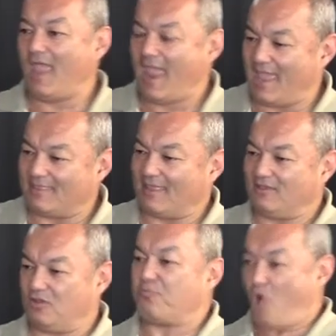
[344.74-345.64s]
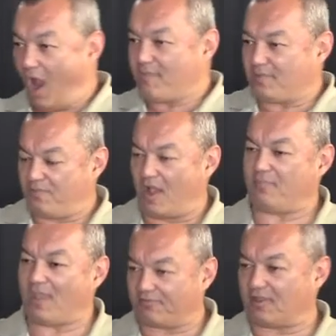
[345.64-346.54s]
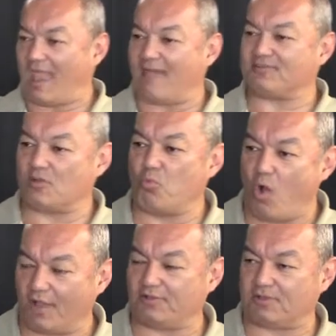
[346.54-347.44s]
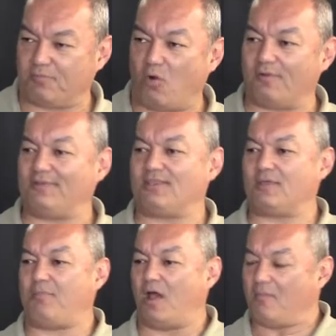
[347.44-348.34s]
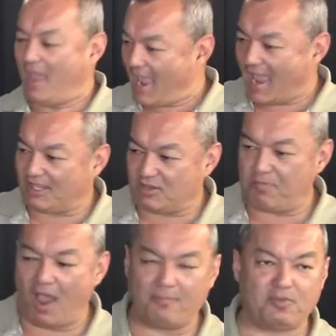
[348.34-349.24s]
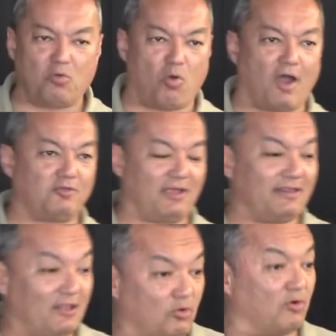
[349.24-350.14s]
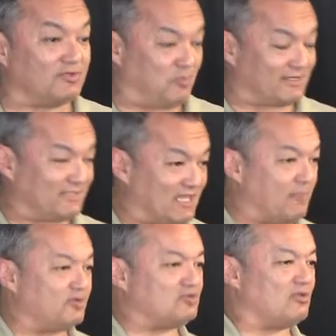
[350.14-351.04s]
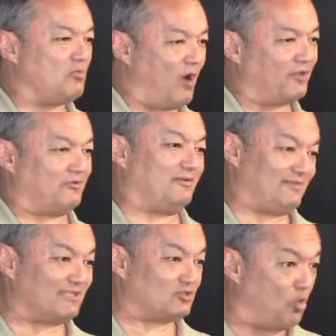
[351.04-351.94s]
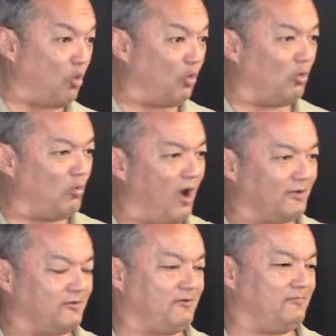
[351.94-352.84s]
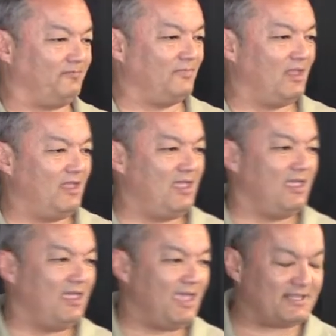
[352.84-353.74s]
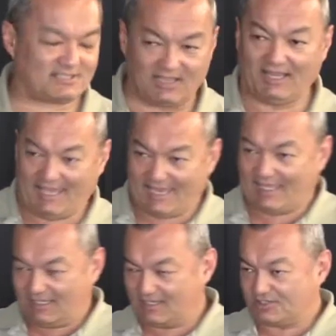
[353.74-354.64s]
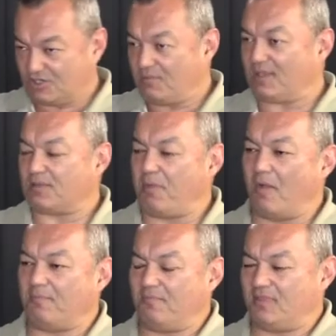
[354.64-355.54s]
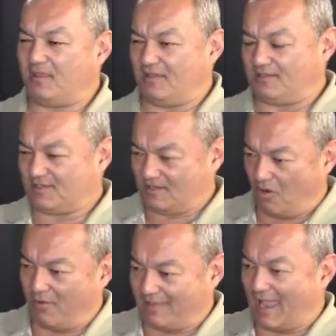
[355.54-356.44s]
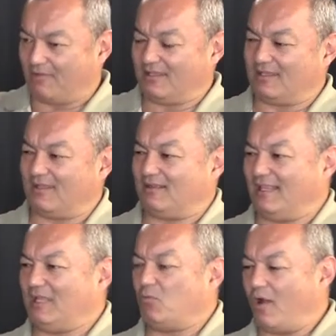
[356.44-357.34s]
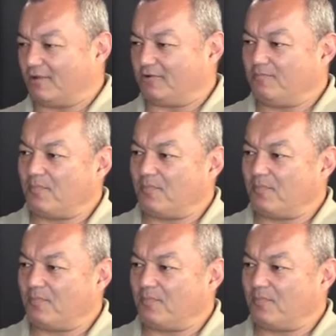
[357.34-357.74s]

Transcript: And then you prime the pump, you have to have some water to pour into the pump, and you pump your water, and then of course, what's the temperature of the water? It's cool water. It's clean, assuming the pump is going down into clean water,